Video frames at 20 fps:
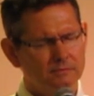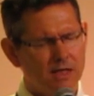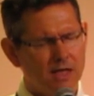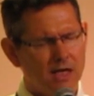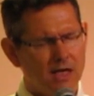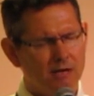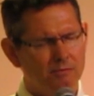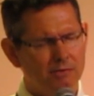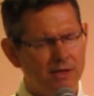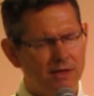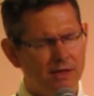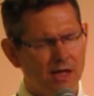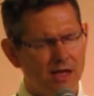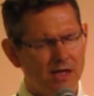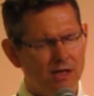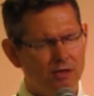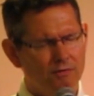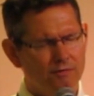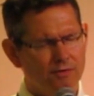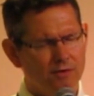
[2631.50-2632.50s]
God, we
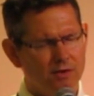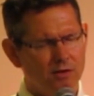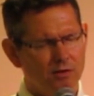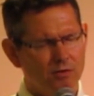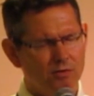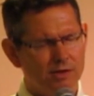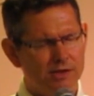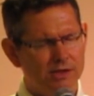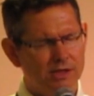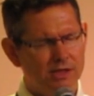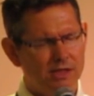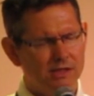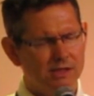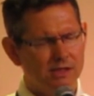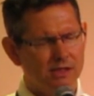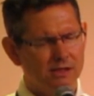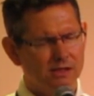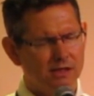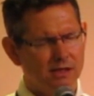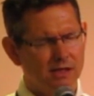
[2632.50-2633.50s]
thank you for the Lord
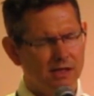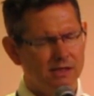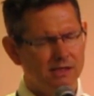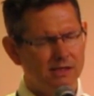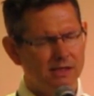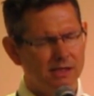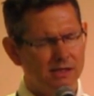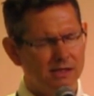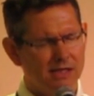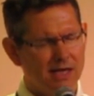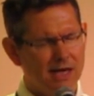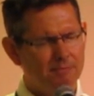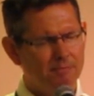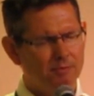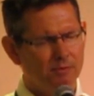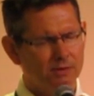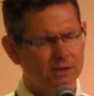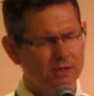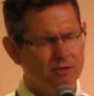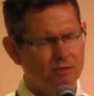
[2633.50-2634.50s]
Jesus and his
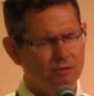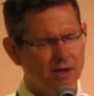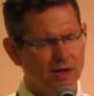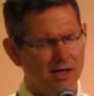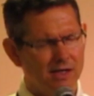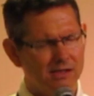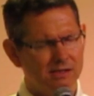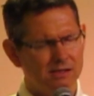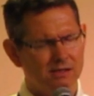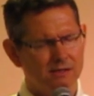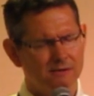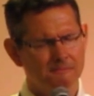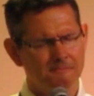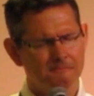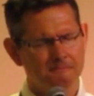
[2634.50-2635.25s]
example to us.